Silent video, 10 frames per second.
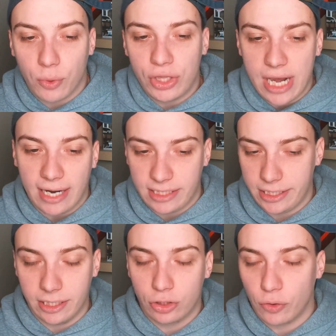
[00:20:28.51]
the
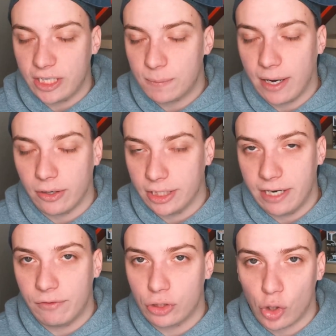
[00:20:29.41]
idea transparently
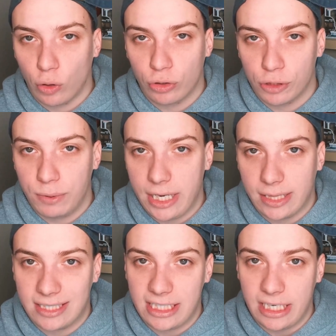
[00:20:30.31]
of the Chargers being the
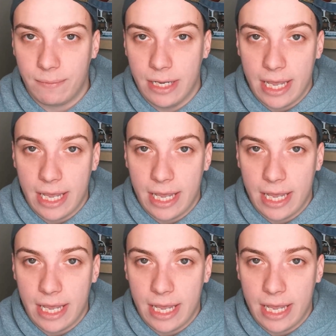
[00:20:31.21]
team